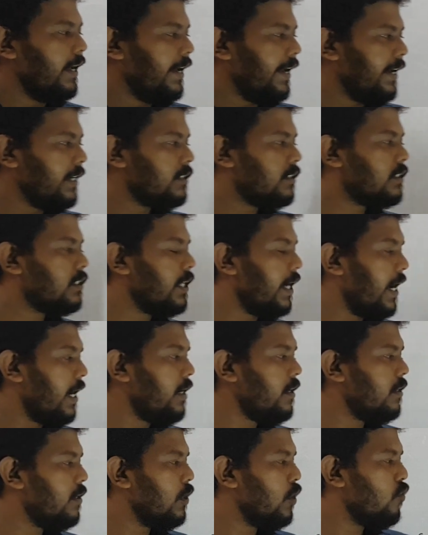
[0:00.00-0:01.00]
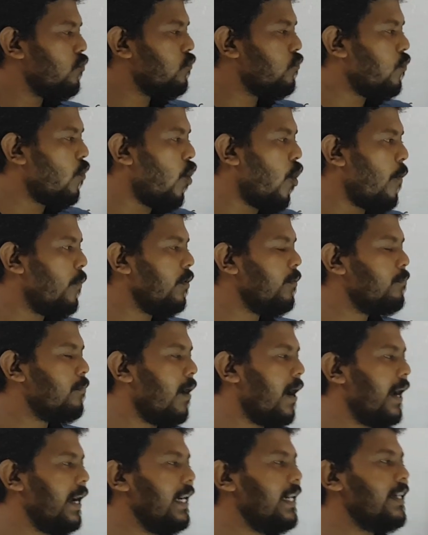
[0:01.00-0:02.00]
A set formed
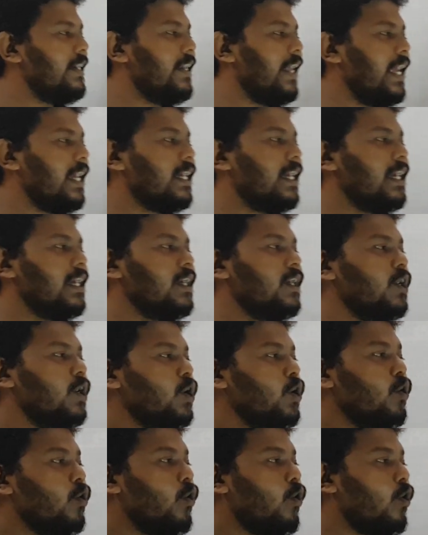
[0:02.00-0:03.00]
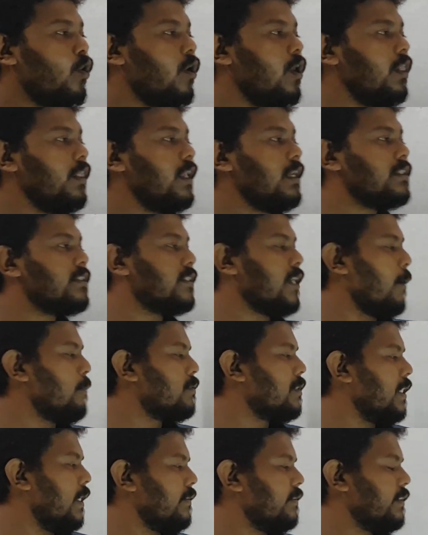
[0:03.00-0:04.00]
by taking all the
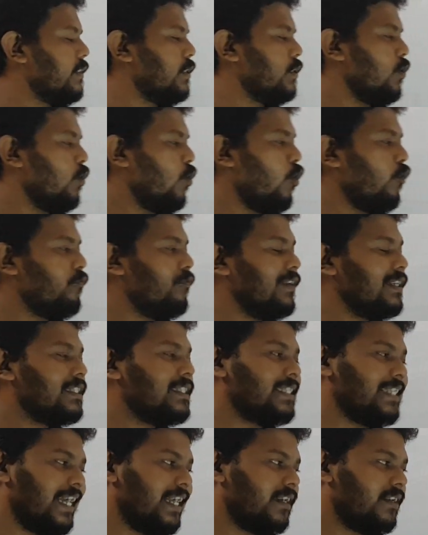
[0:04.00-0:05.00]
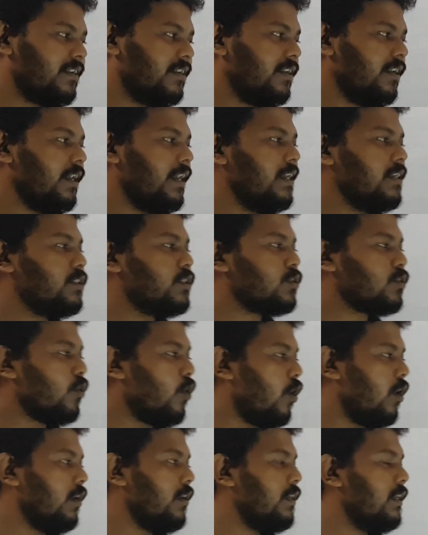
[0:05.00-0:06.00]
subsets of a set is
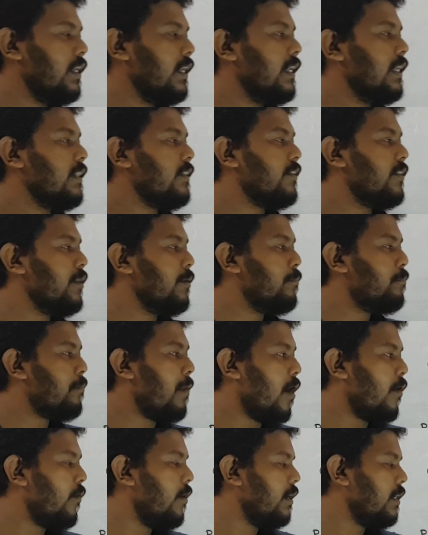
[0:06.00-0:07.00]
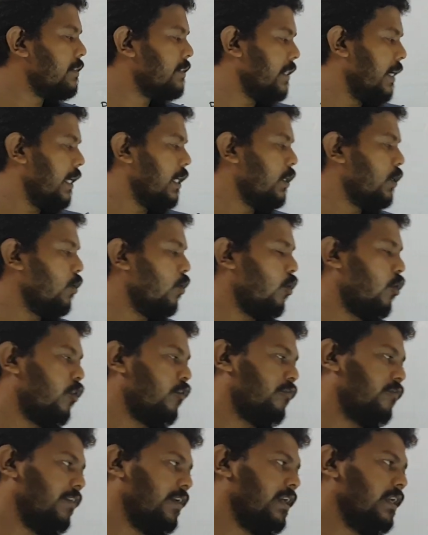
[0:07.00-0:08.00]
called the power set
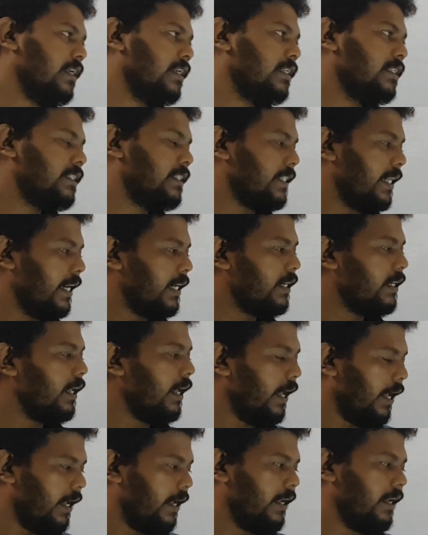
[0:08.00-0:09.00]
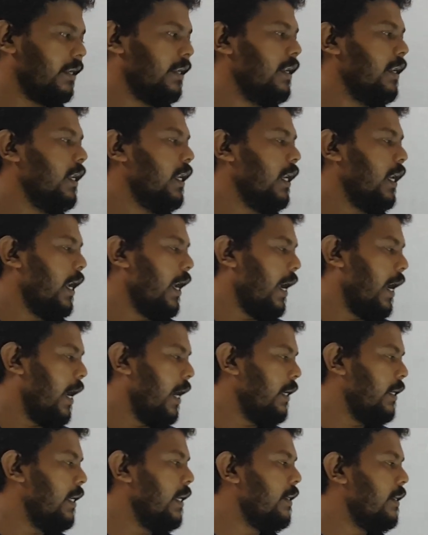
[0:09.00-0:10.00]
of a set A,
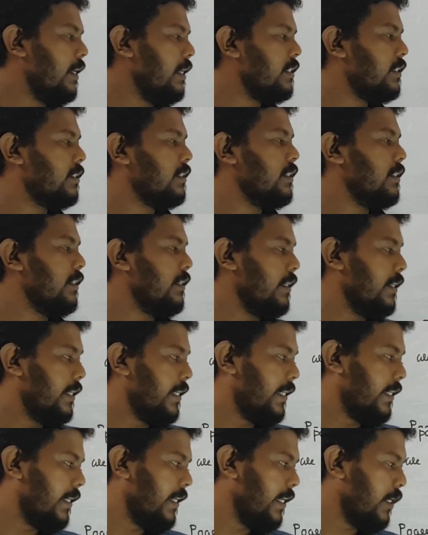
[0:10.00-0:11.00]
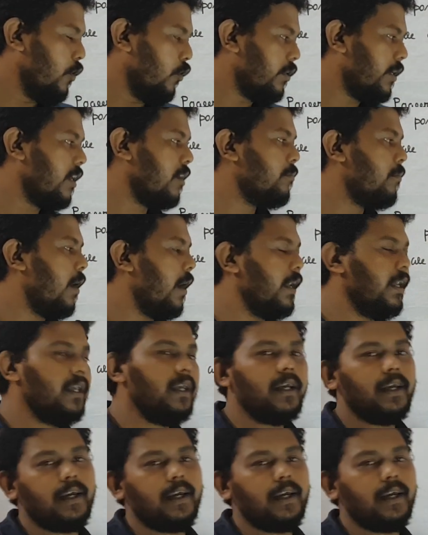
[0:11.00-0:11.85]
and it is denoted by